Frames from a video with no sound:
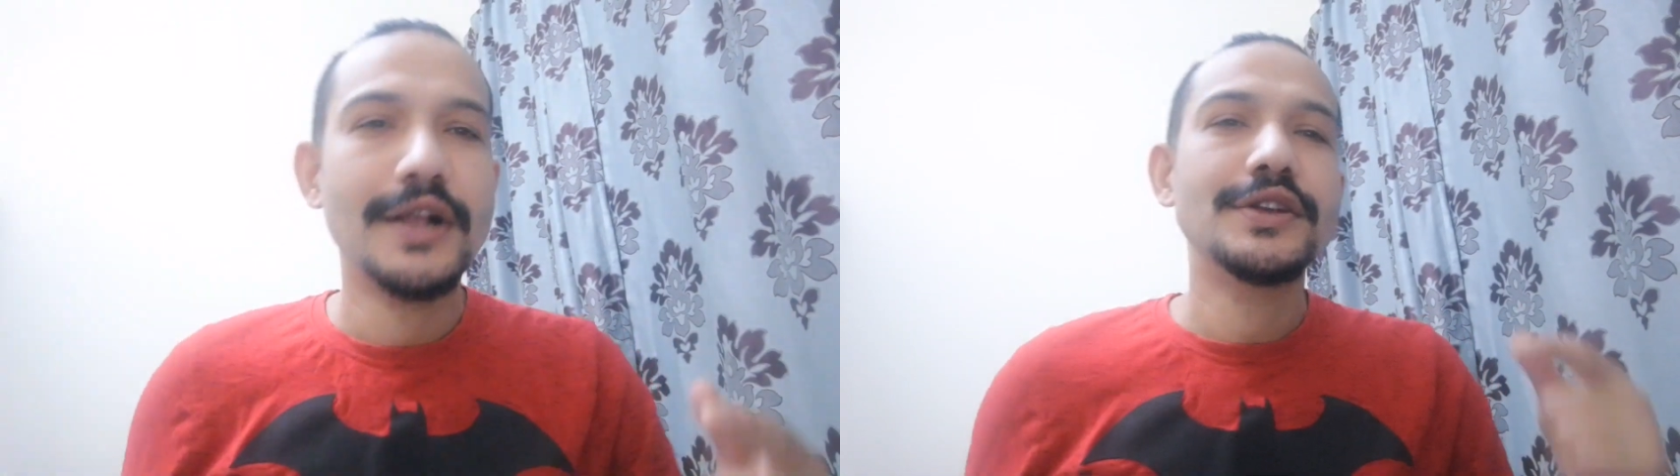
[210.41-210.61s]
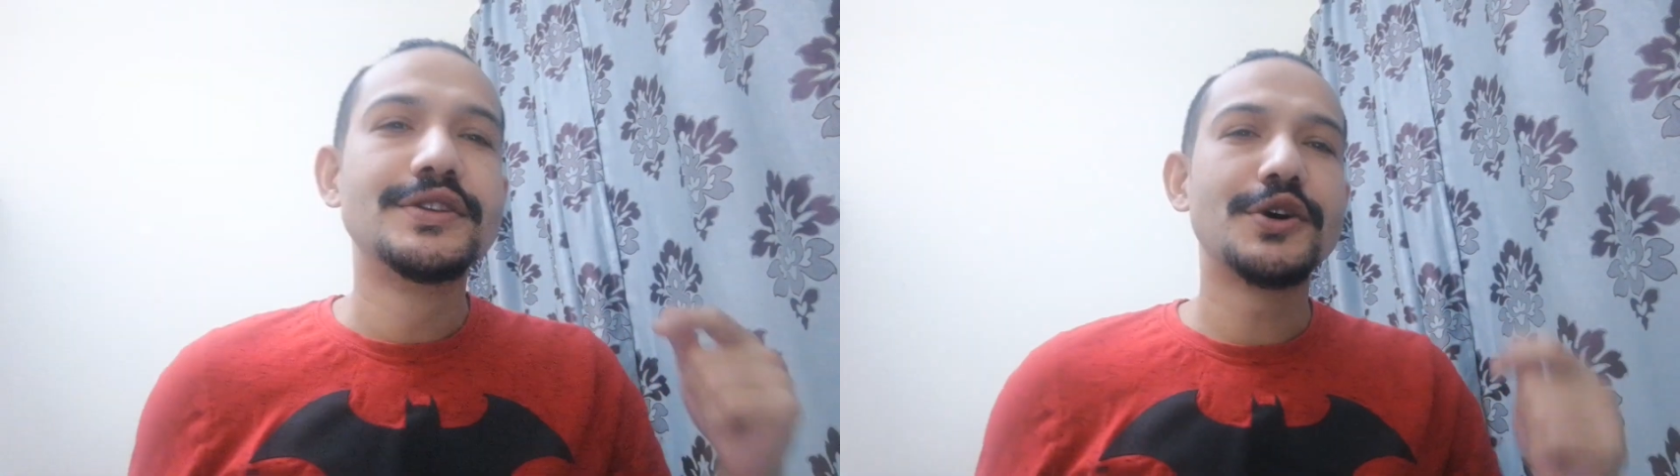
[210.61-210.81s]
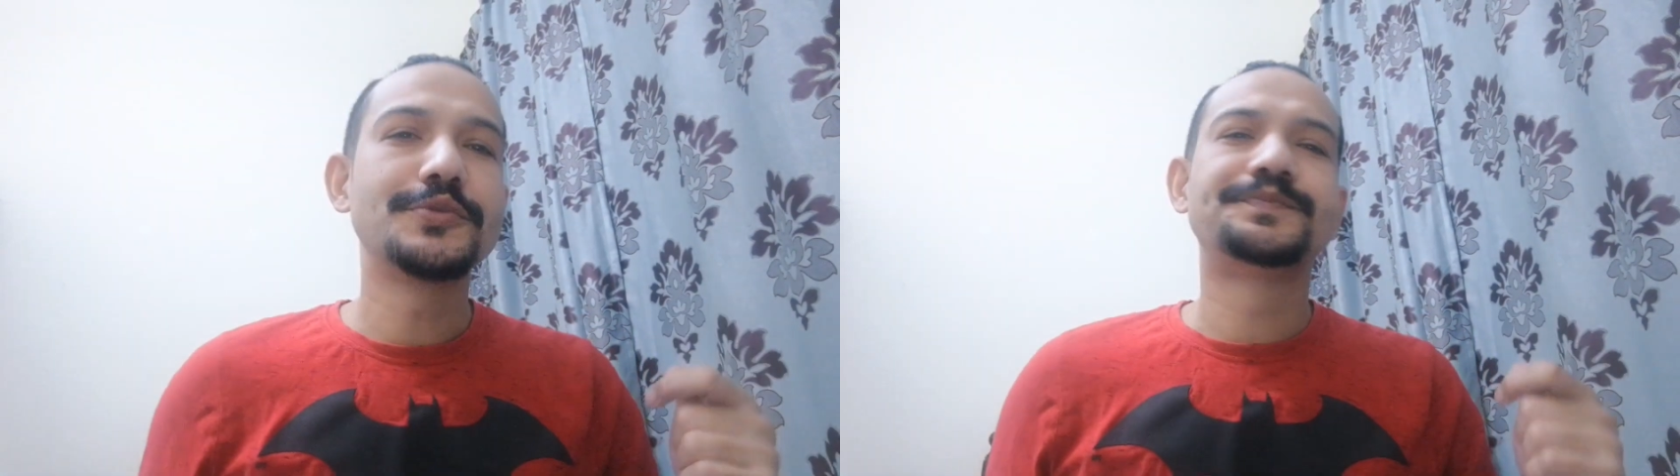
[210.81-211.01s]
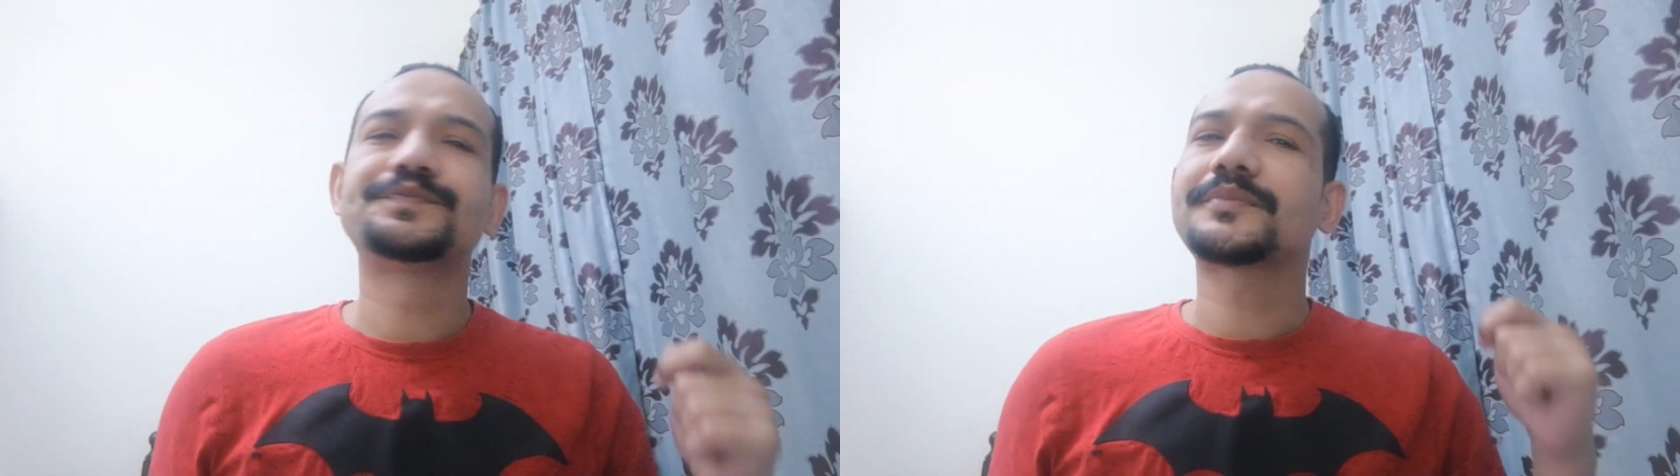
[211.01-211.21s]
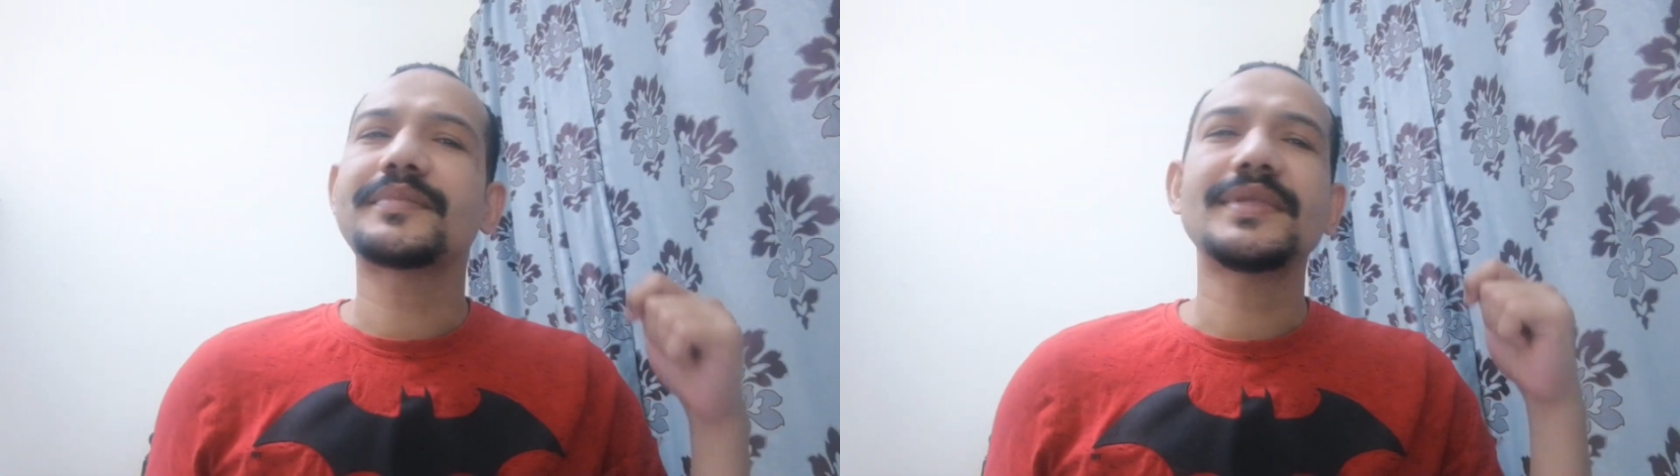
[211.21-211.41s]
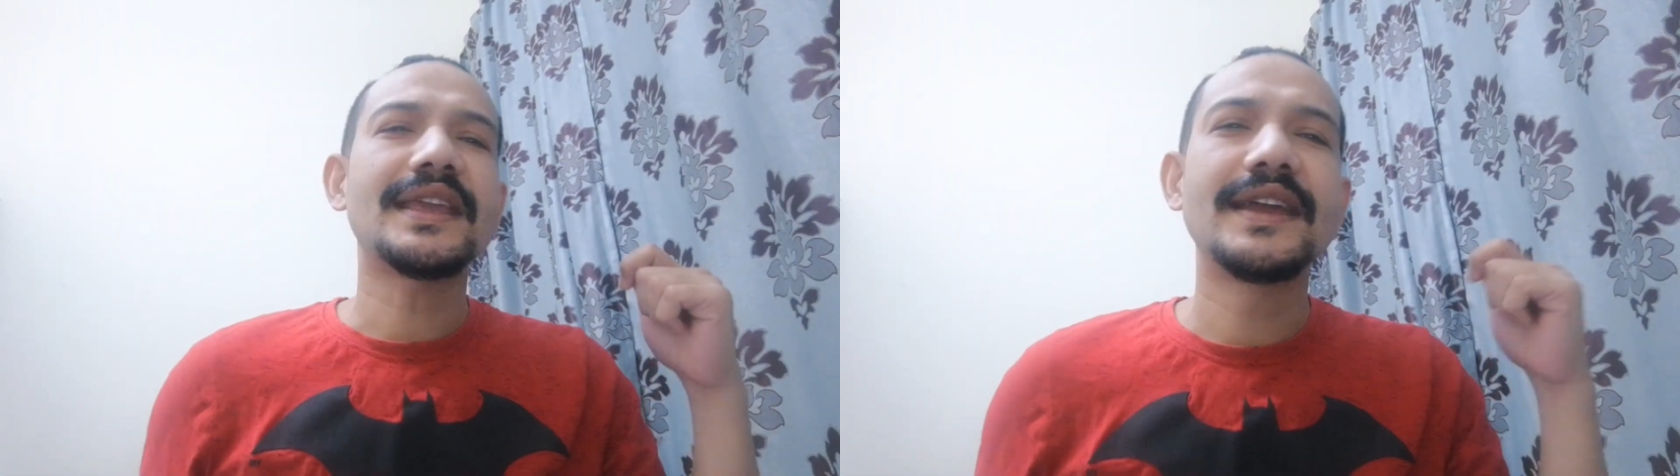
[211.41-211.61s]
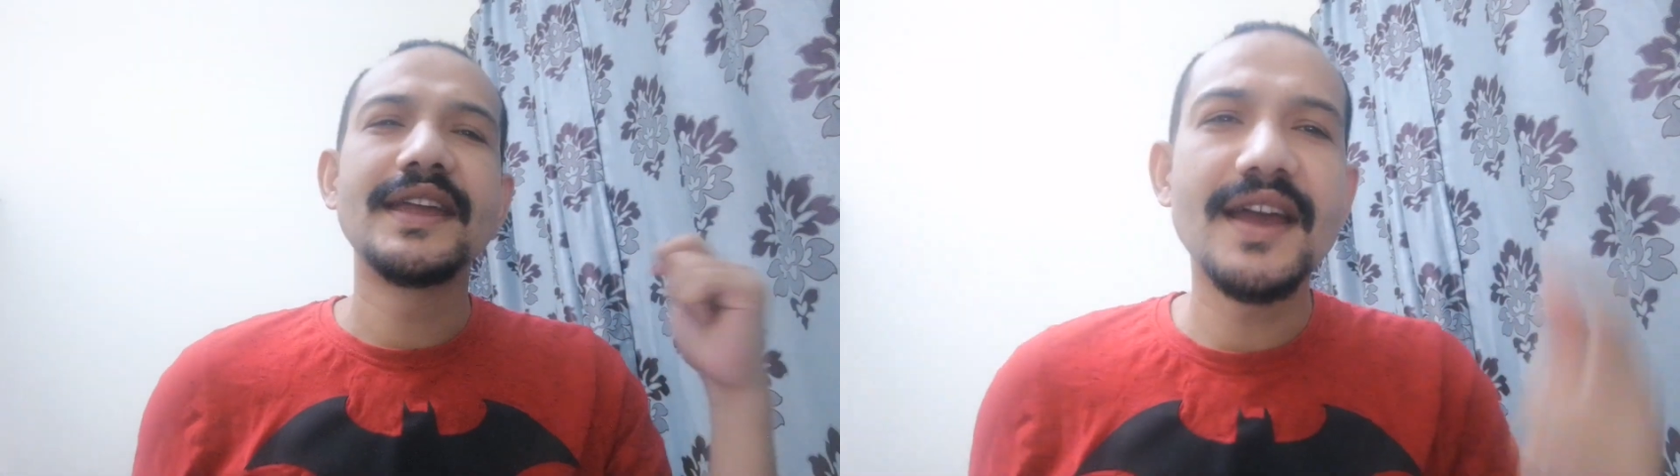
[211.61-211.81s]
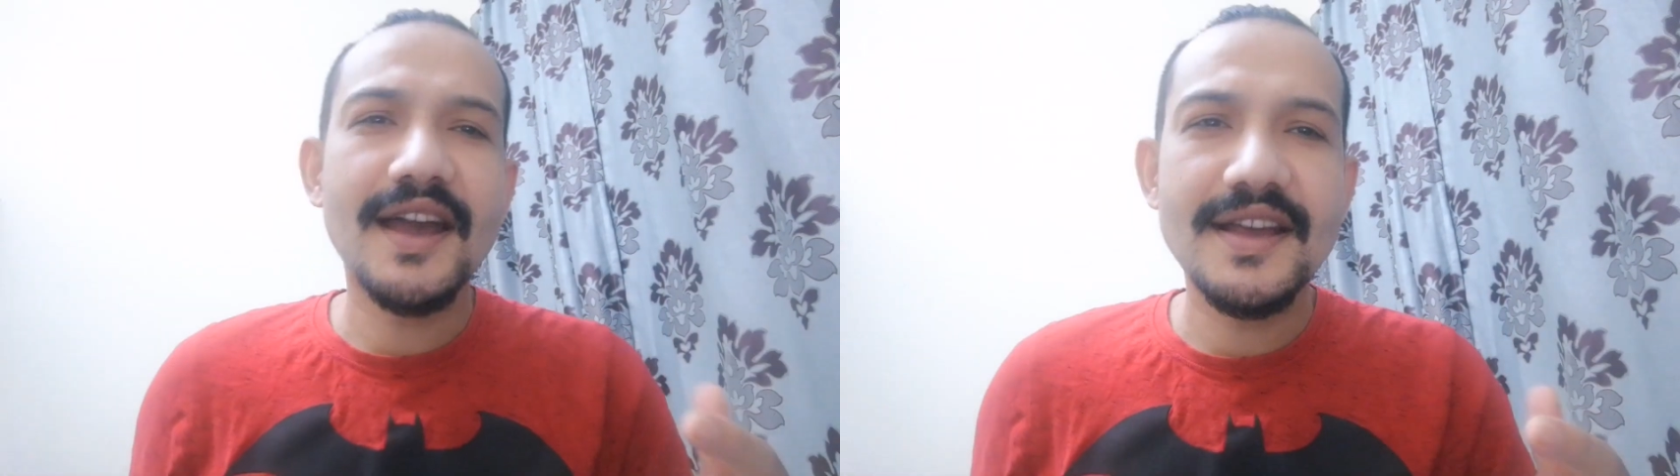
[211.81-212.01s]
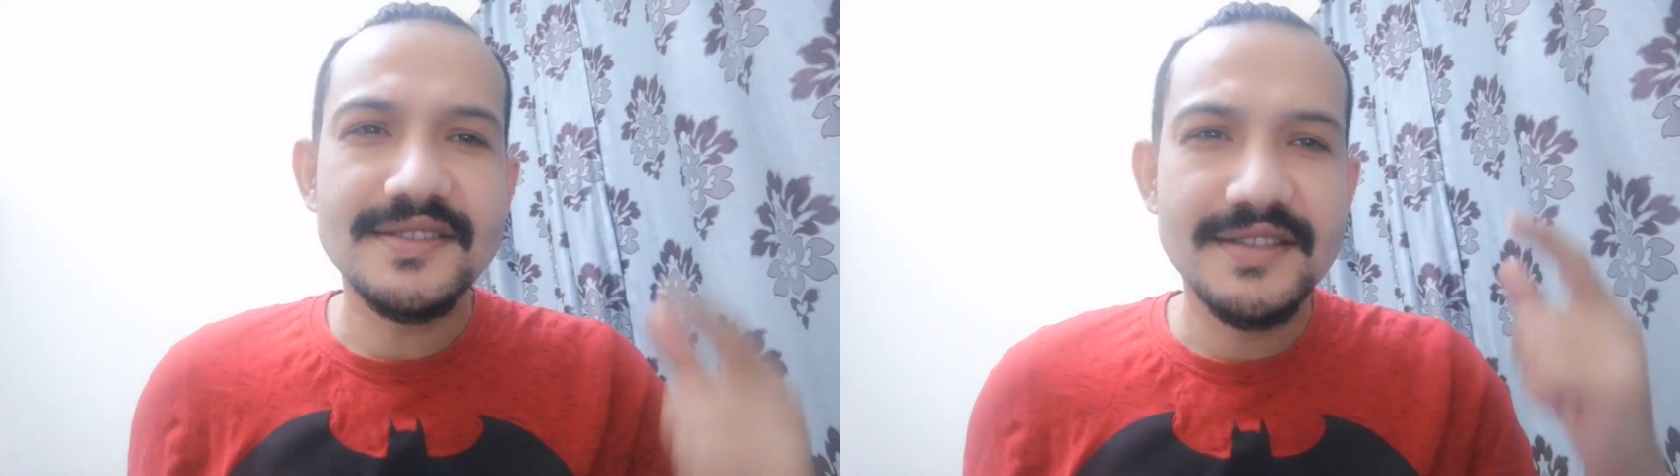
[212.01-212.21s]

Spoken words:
So yeah, guys,